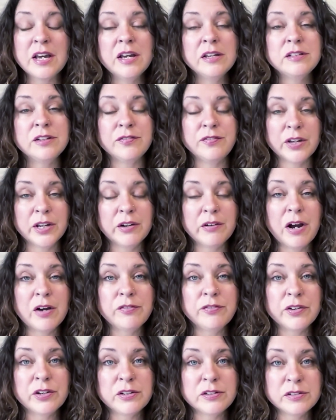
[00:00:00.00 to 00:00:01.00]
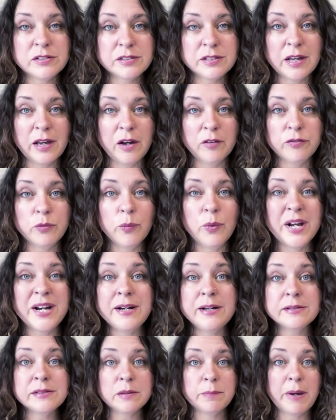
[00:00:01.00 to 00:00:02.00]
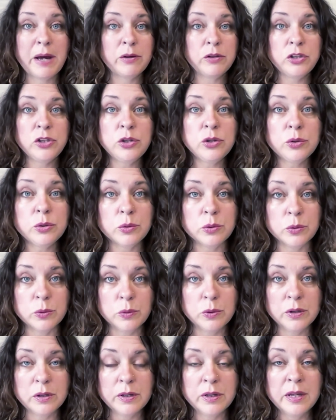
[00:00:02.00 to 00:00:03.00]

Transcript: to figure out for yourself what it is about you